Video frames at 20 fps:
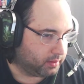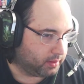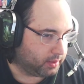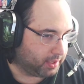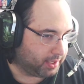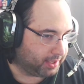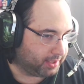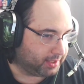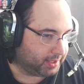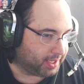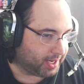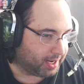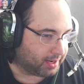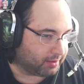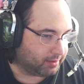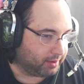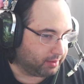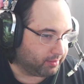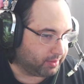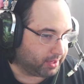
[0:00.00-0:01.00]

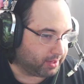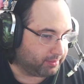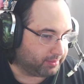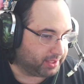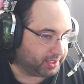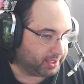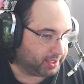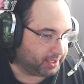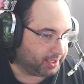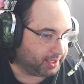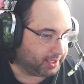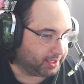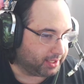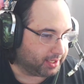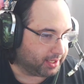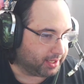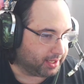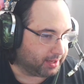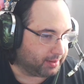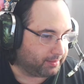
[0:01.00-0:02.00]
exactly what I'm sending
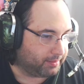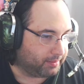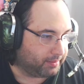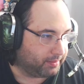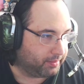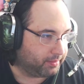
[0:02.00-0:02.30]
to them.